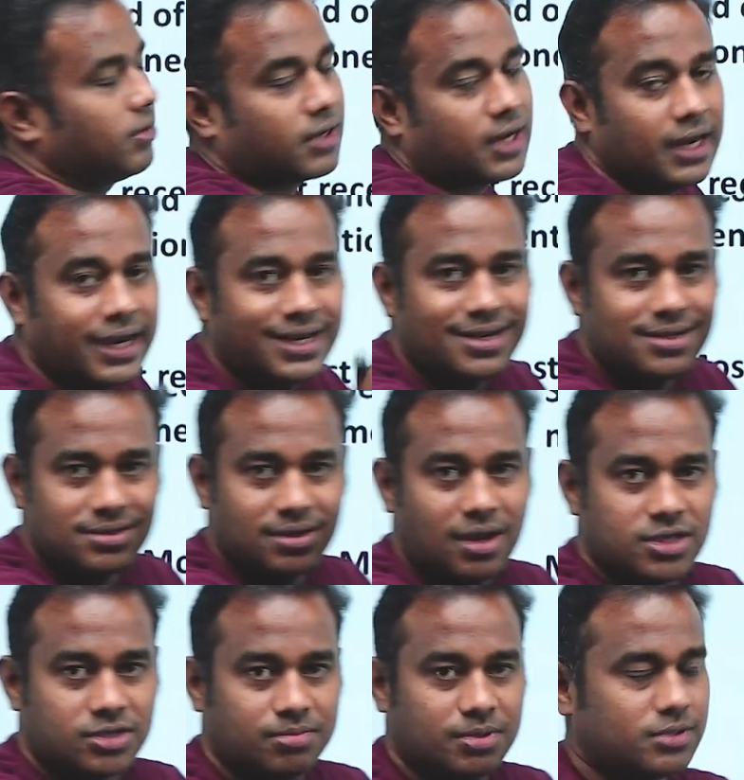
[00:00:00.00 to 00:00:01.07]
later is
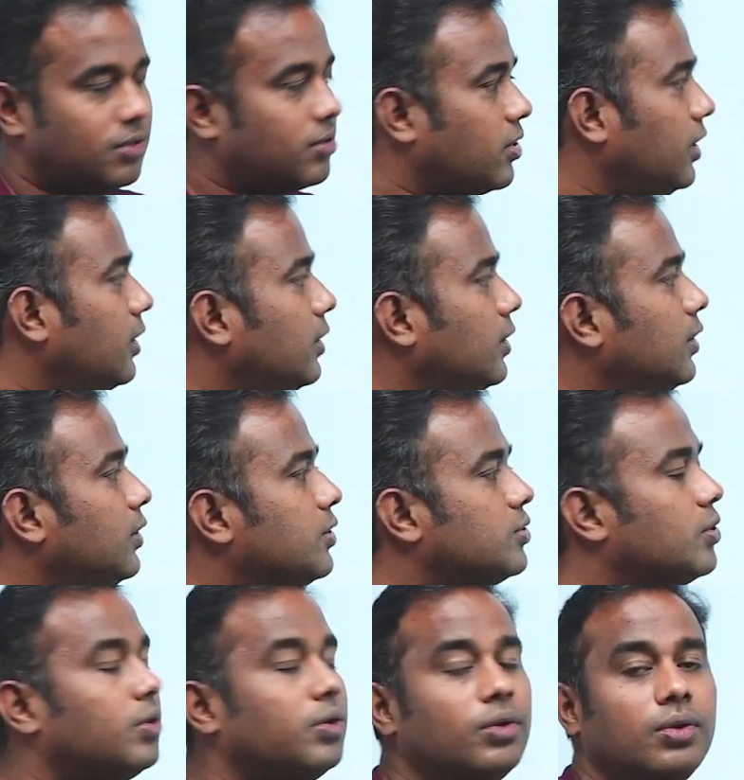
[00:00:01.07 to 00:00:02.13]
last. Okay,
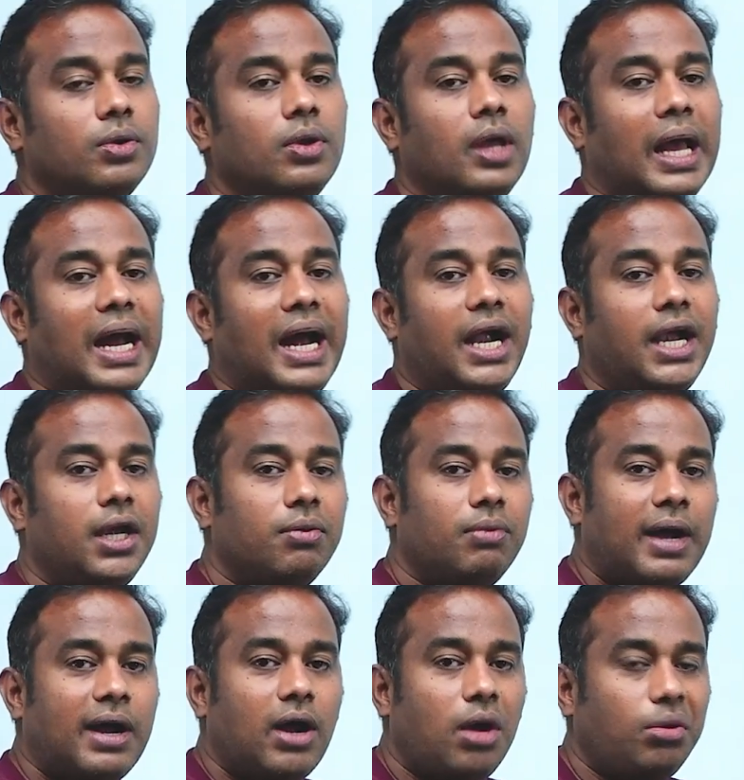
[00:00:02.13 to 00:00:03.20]
so and
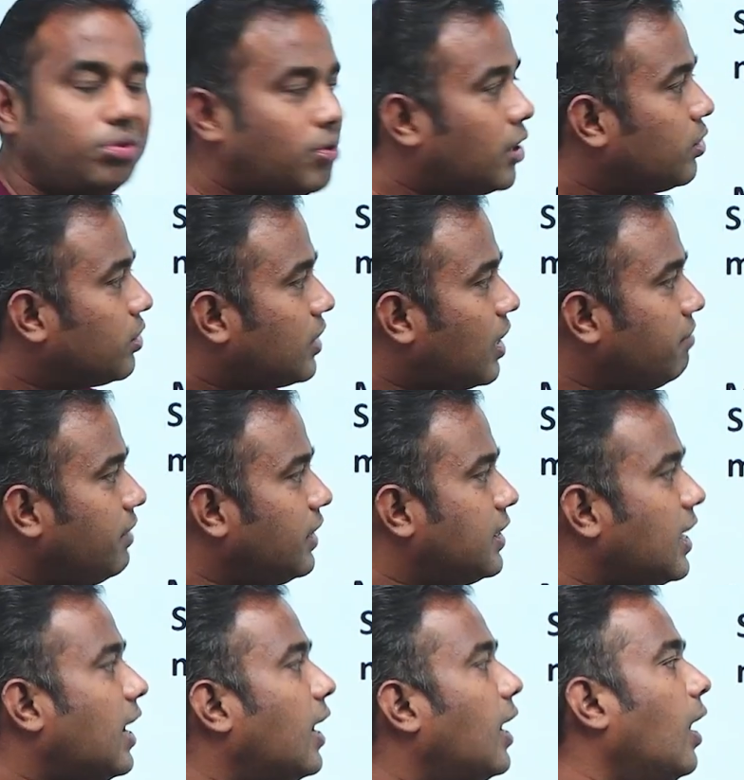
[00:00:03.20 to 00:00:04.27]
how you want to convey
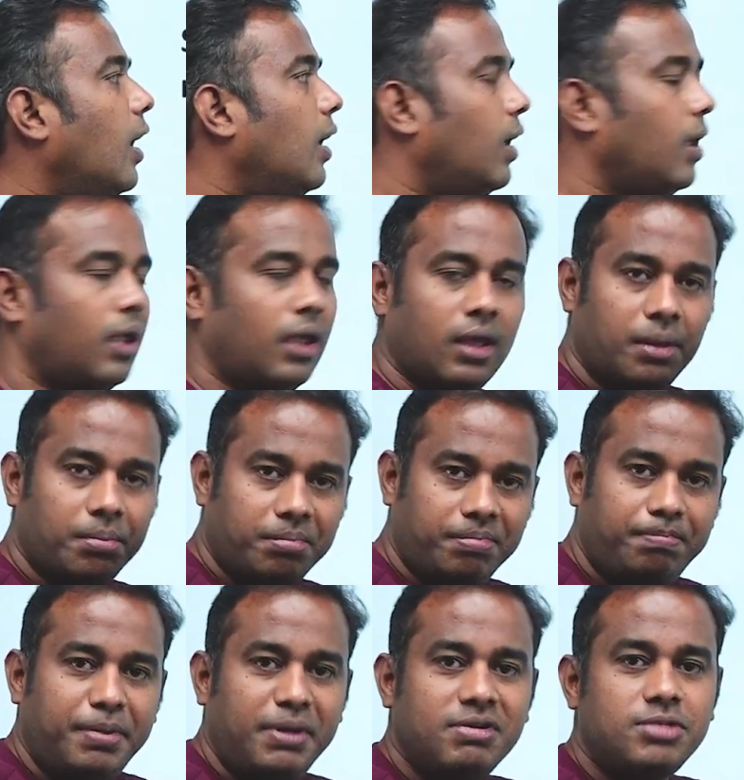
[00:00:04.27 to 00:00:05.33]
the
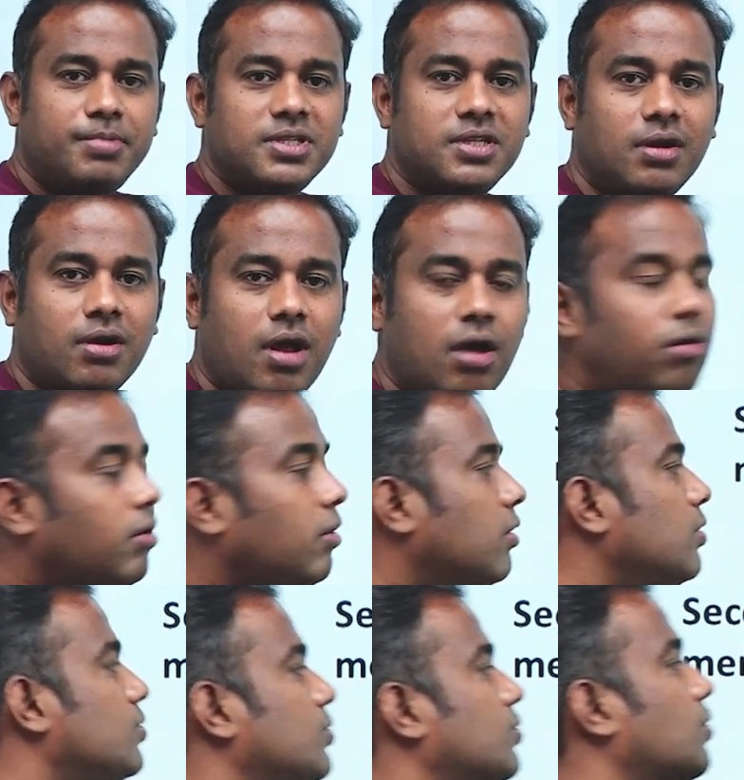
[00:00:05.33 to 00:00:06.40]
previous person Rahul?
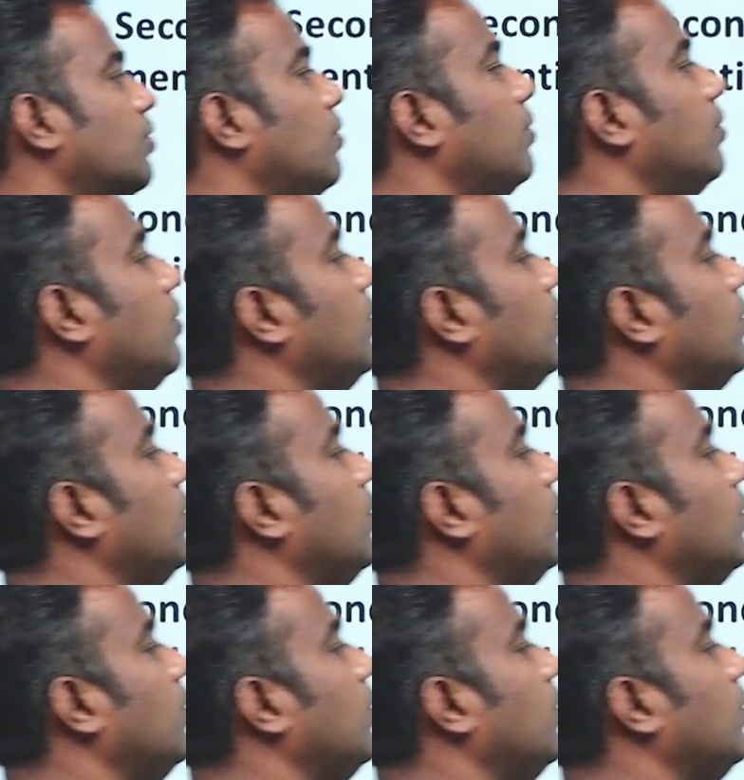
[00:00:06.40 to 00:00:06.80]
So